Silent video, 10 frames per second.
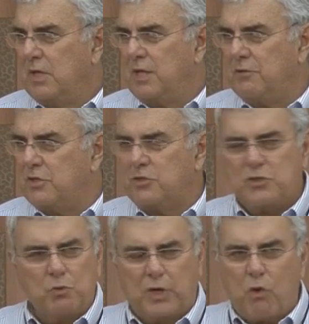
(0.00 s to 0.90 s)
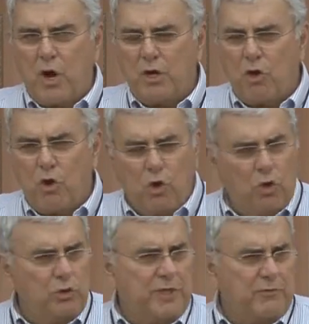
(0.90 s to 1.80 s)
It just required a
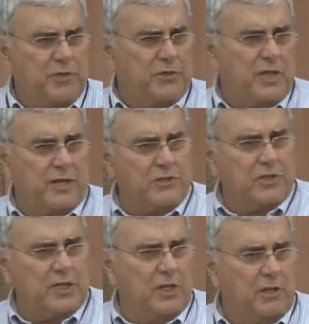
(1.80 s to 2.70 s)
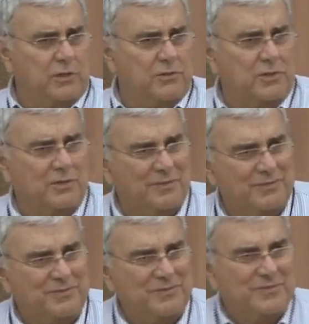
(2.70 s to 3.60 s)
whole different set of skills.
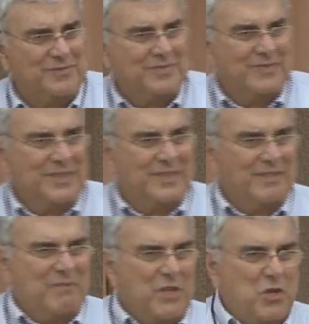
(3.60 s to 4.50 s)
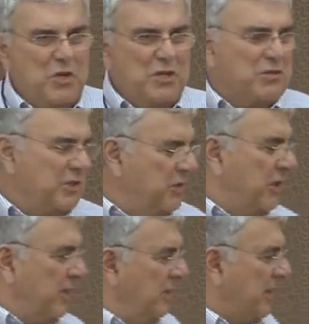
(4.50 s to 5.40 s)
You couldn't just
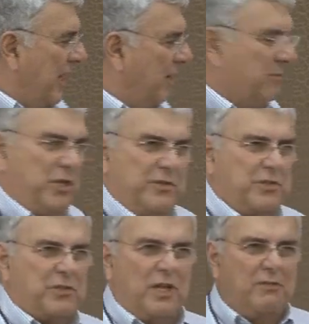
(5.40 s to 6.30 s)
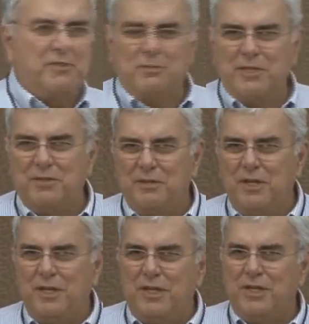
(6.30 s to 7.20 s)
sit and tell them Jesus loved them and
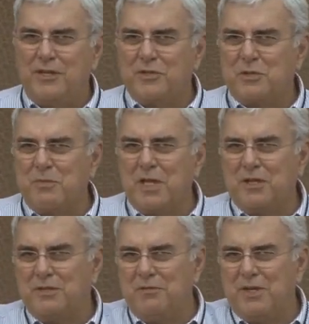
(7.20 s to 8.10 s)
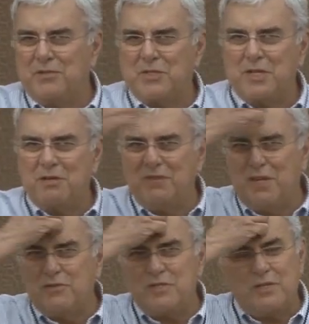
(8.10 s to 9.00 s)
here's a meal and here's, a,
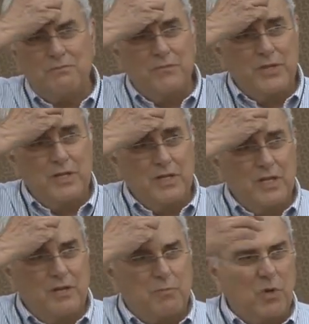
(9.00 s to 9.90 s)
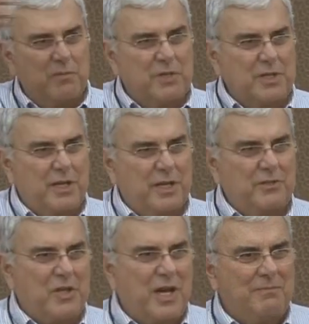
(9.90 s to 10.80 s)
here's a, an appointment to get a
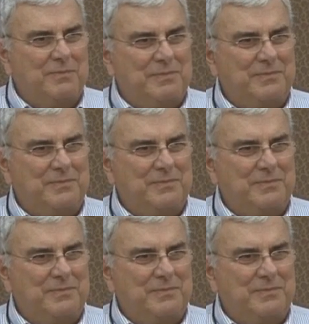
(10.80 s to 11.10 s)
job.